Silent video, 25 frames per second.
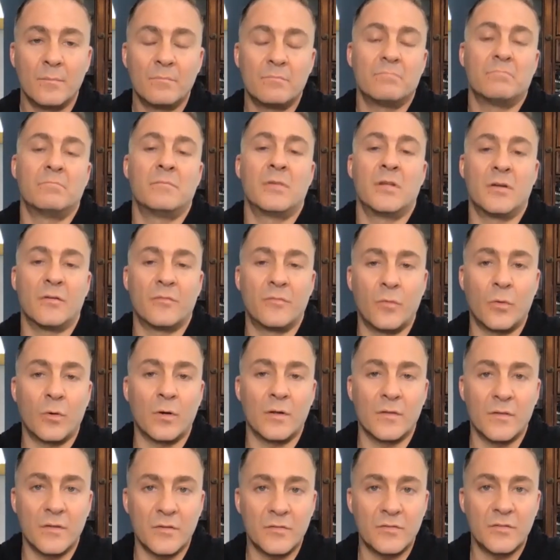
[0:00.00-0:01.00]
been
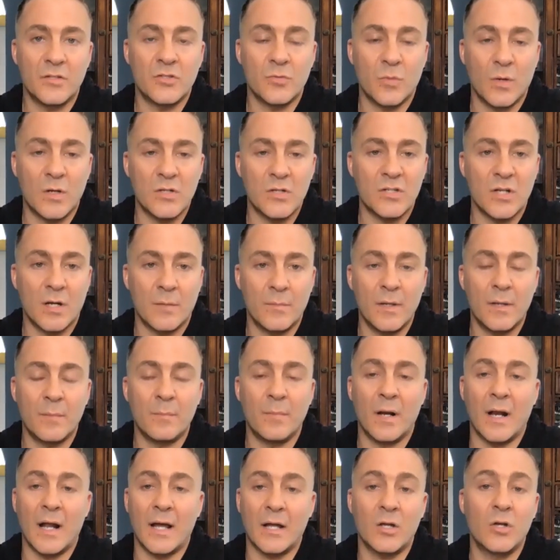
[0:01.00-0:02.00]
afforded the situation I'm in,
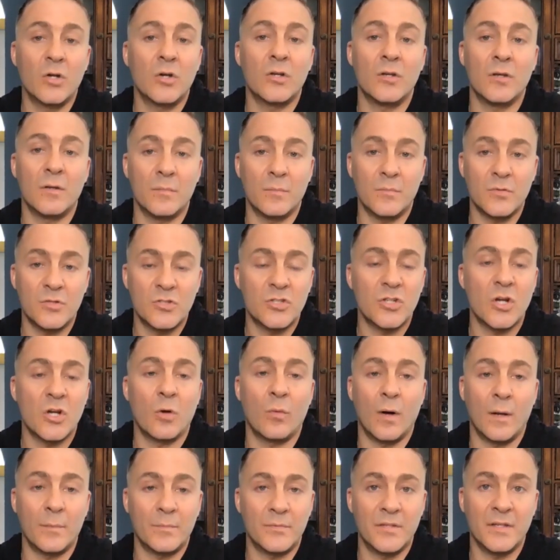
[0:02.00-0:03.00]
but I couldn't
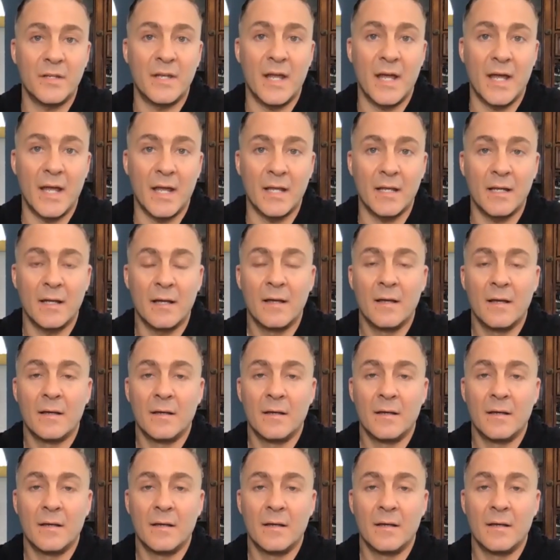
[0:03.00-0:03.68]
show up today